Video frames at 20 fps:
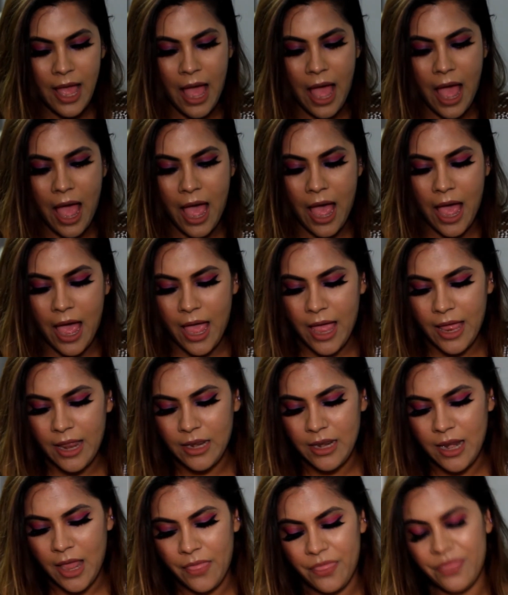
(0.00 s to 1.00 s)

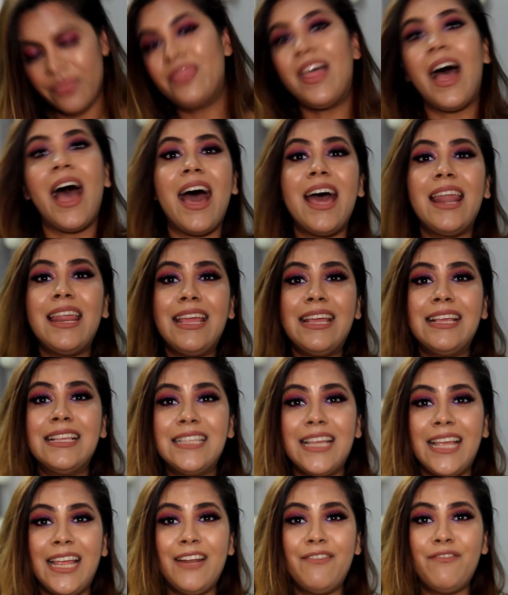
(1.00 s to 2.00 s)
And that is
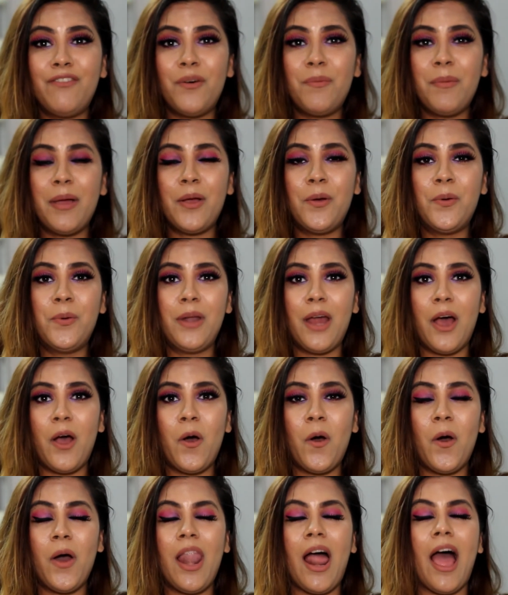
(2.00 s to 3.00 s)
it for my Huda
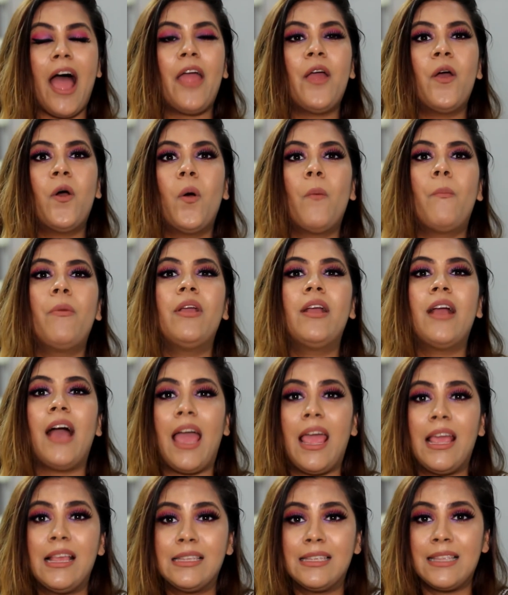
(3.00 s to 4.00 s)
haul. I hope you
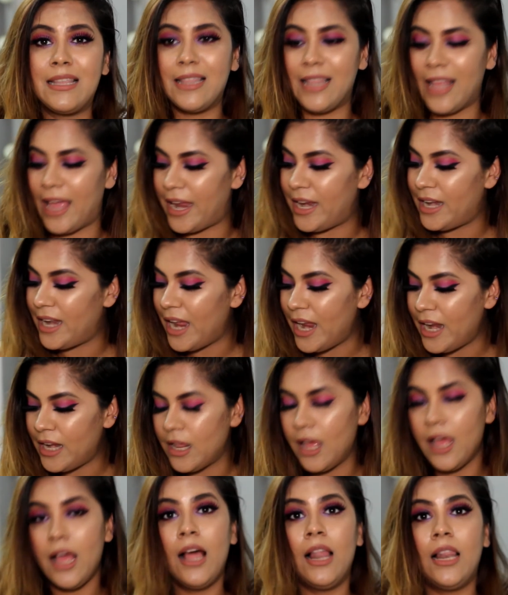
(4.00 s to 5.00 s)
guys liked
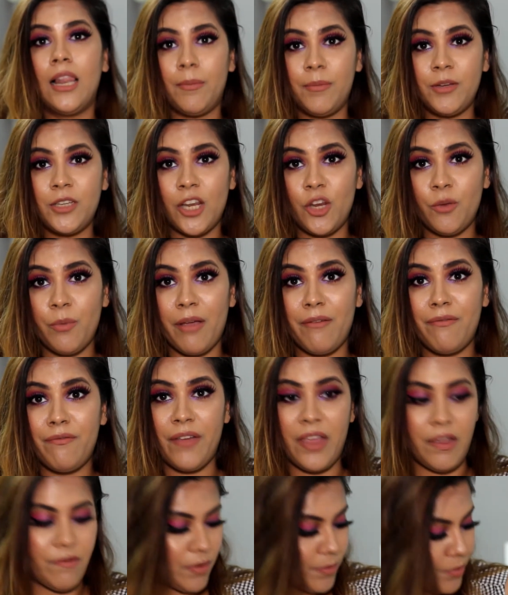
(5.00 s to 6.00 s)
it. Let me tell you my
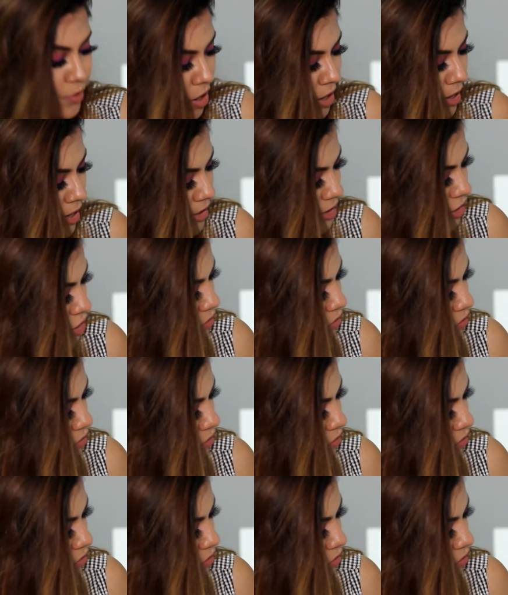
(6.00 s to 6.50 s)
favorite products.